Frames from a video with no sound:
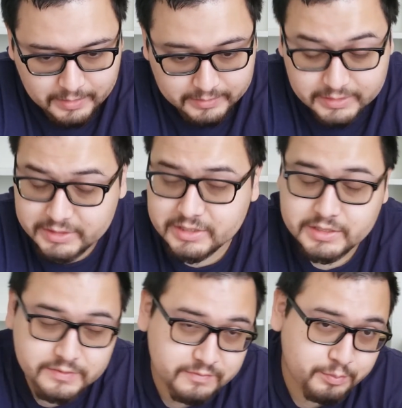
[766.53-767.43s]
This
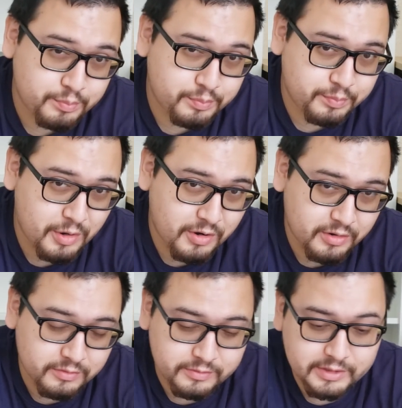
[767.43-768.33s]
is part
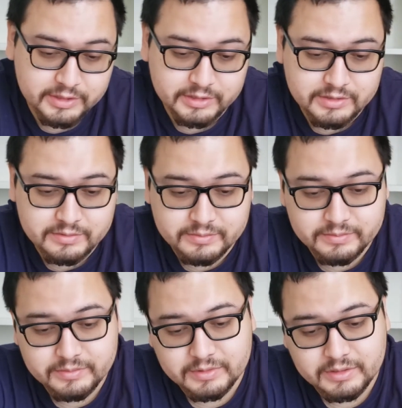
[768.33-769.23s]
of the
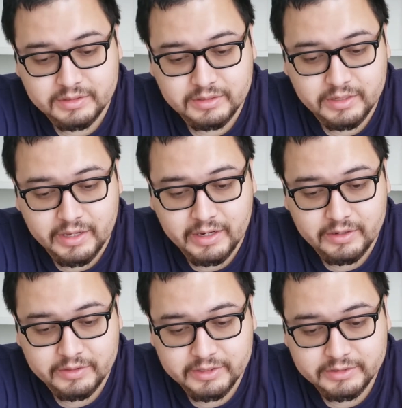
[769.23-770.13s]
the
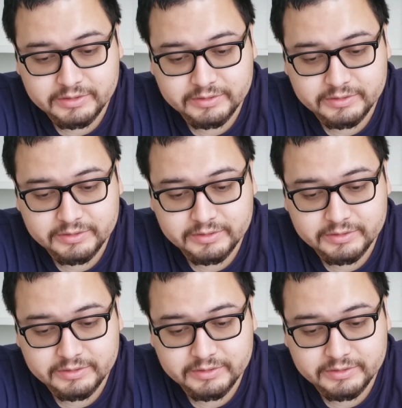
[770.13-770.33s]
era